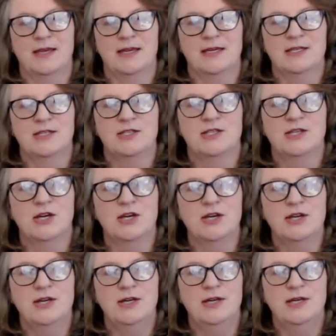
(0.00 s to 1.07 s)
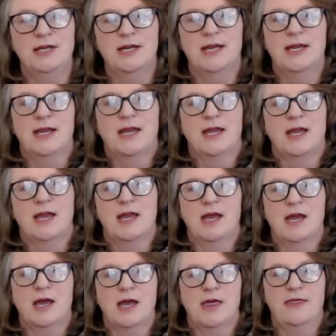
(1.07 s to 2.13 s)
So
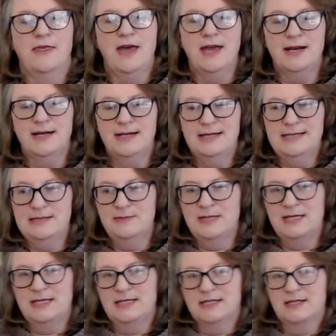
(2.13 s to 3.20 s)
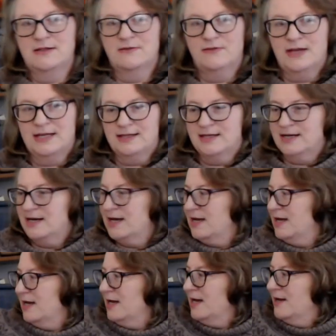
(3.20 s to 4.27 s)
that leads me into the fact that
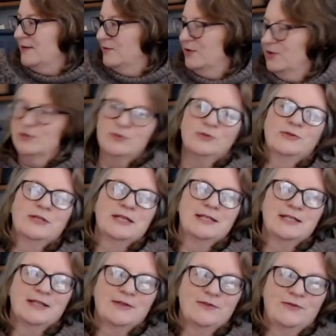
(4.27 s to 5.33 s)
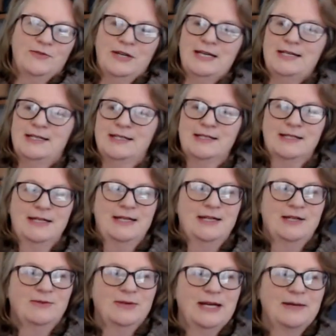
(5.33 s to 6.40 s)
I've got all this fleece
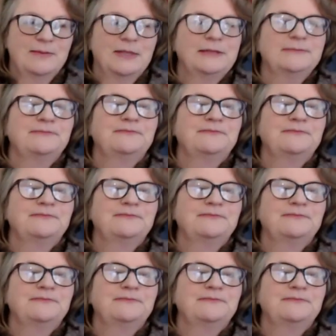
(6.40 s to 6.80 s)
here around me,